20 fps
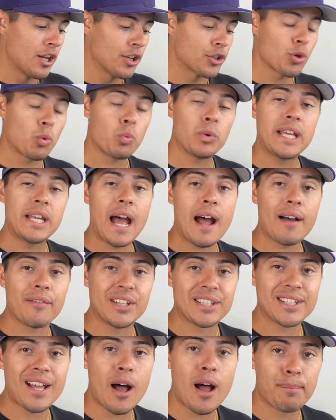So we have
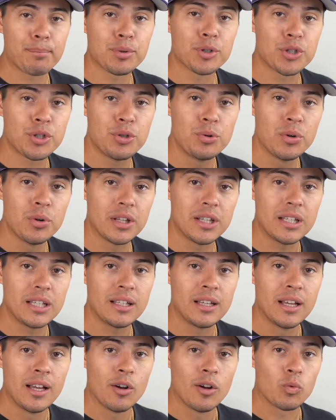this
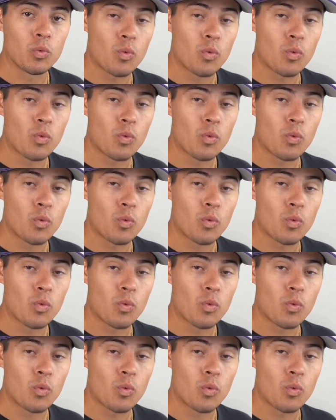opportunity